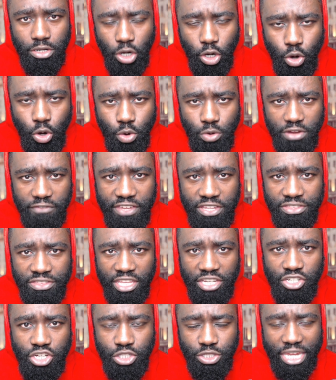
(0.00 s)
Only thing
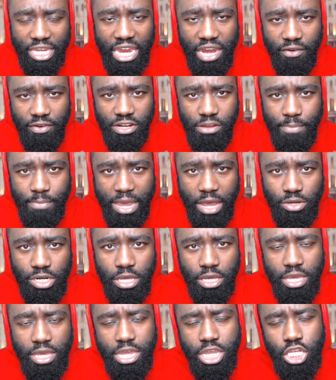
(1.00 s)
that she's caring about
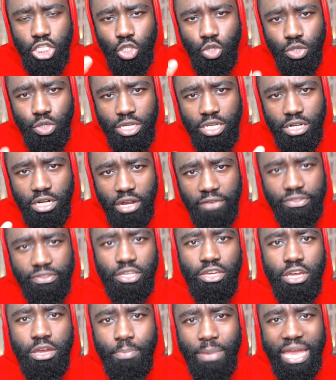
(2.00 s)
is looking after
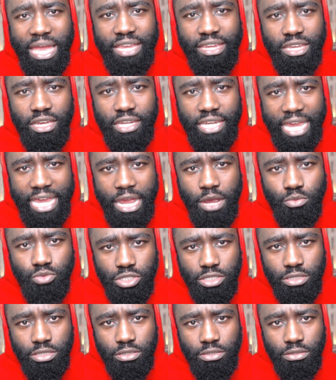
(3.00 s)
her bank
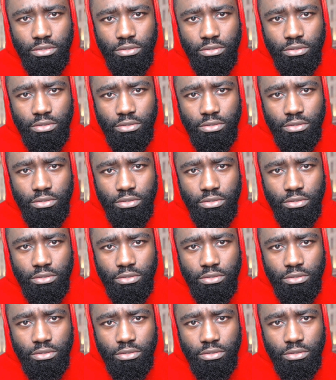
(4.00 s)
account.